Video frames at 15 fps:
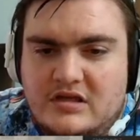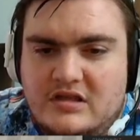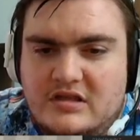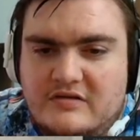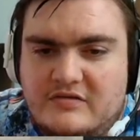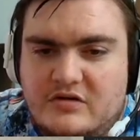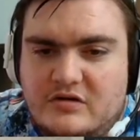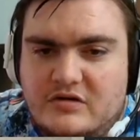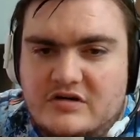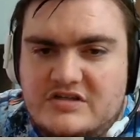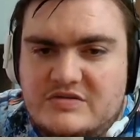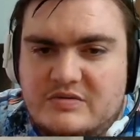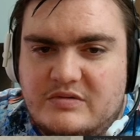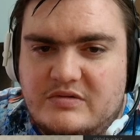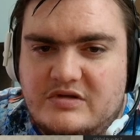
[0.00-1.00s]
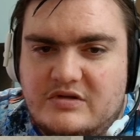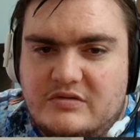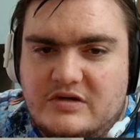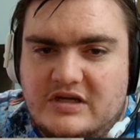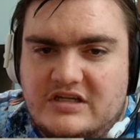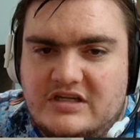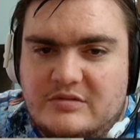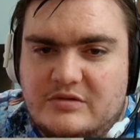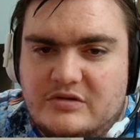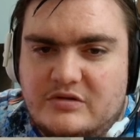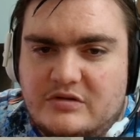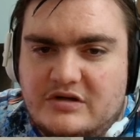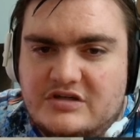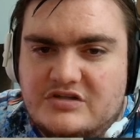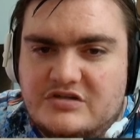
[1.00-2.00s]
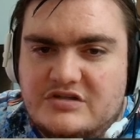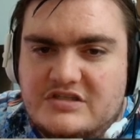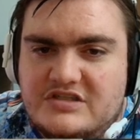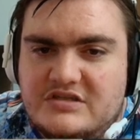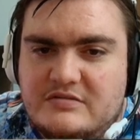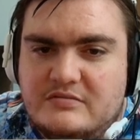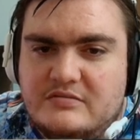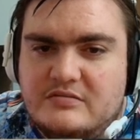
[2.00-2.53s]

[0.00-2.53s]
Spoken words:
Then, of course, we would do a double door entrance.